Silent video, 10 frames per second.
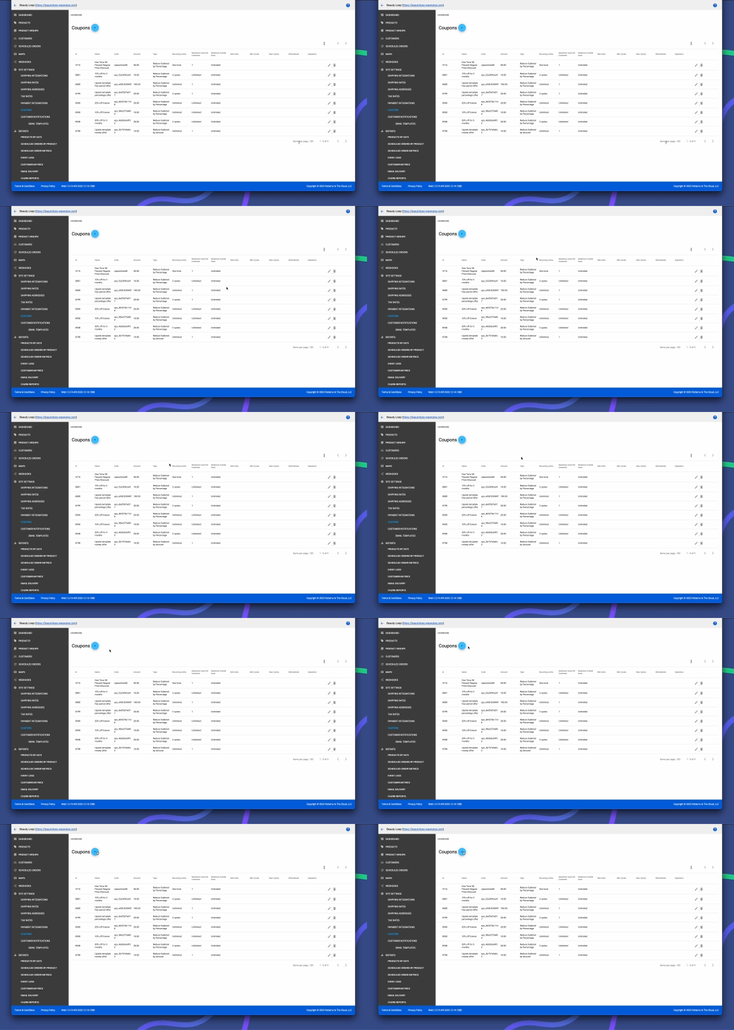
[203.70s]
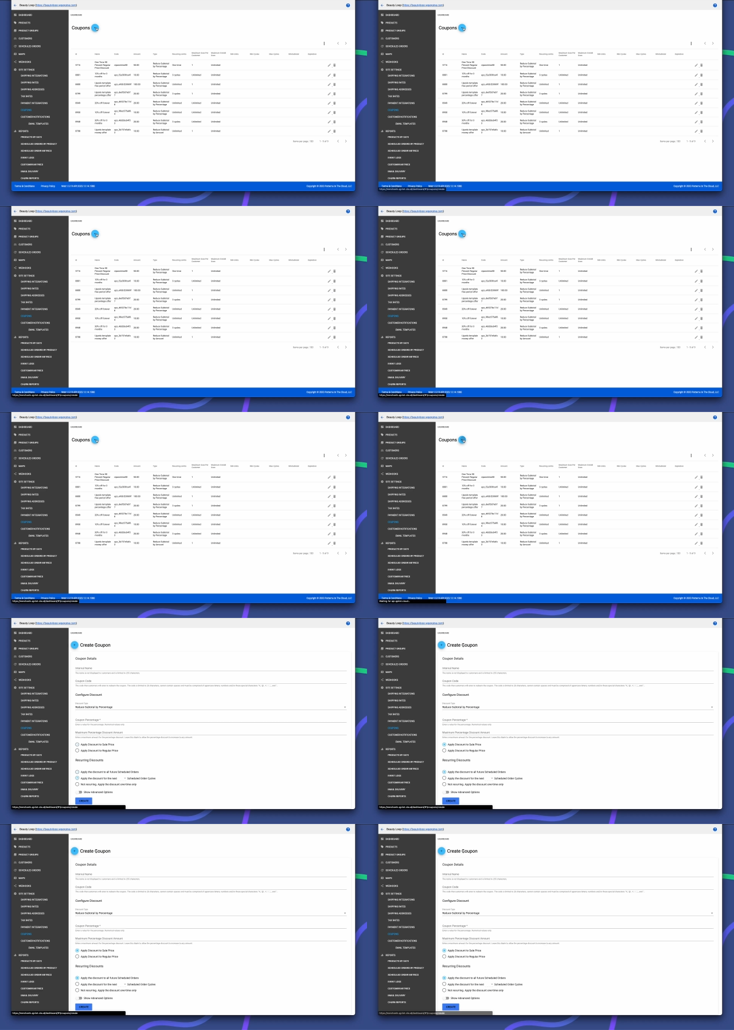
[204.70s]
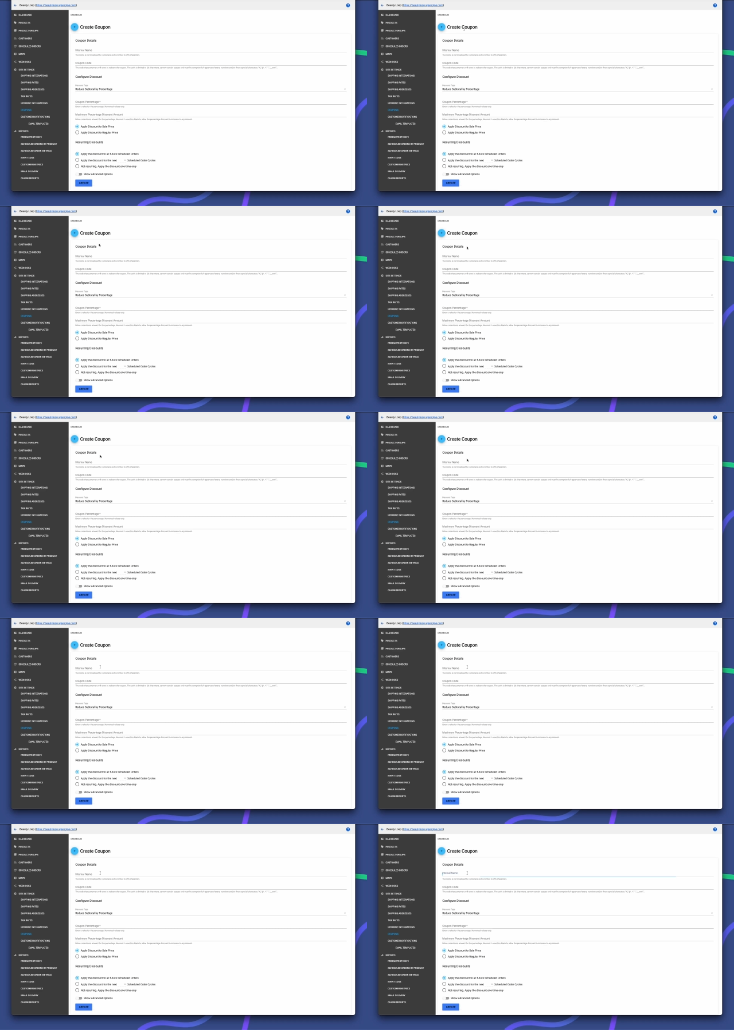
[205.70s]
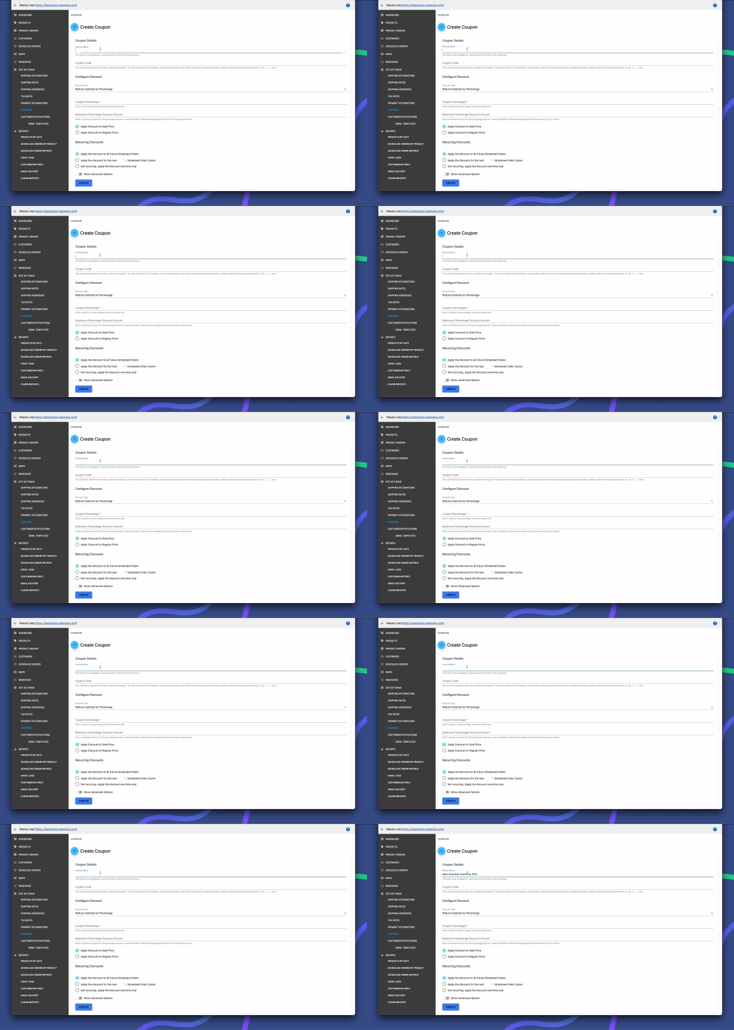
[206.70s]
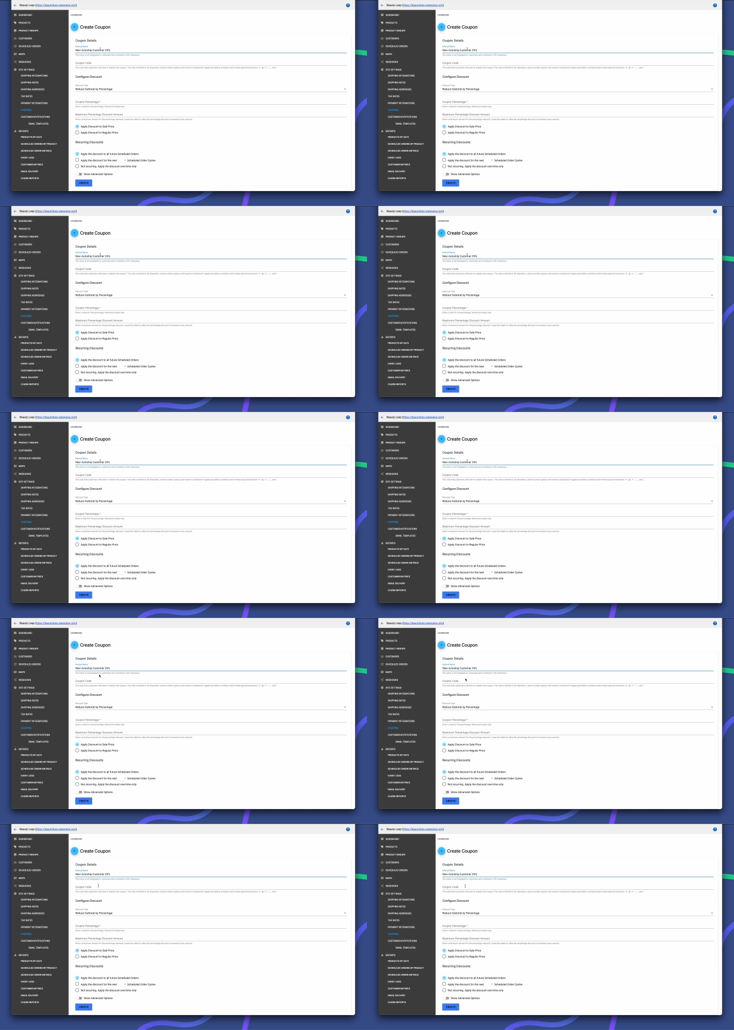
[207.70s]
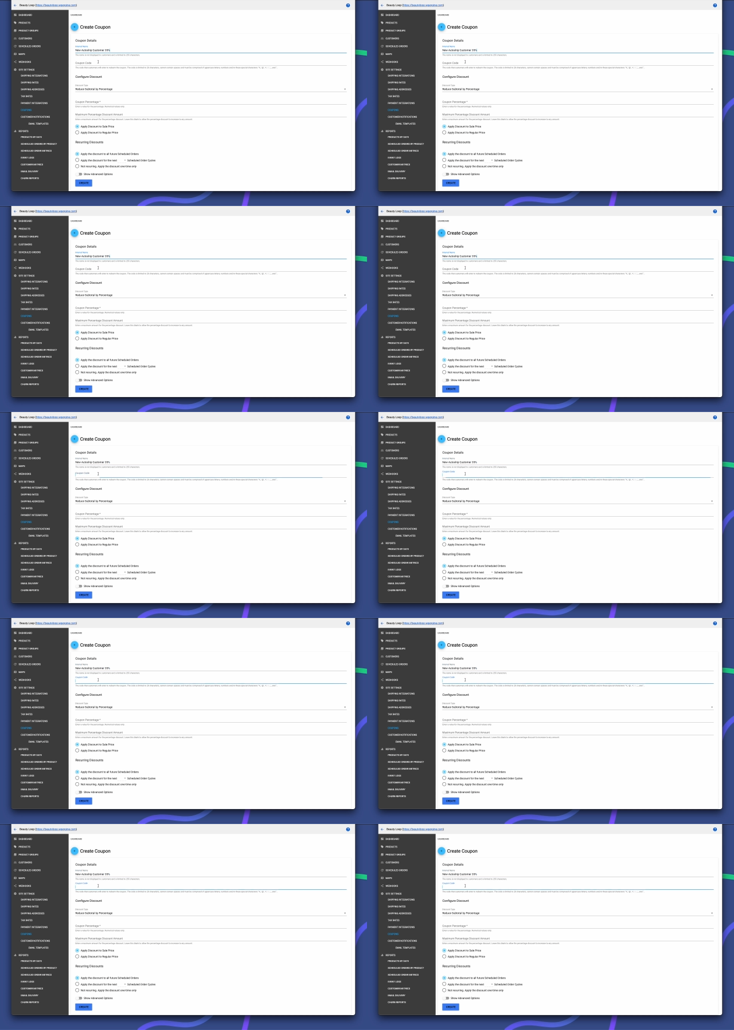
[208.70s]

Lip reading: Nobody's mouth can be seen.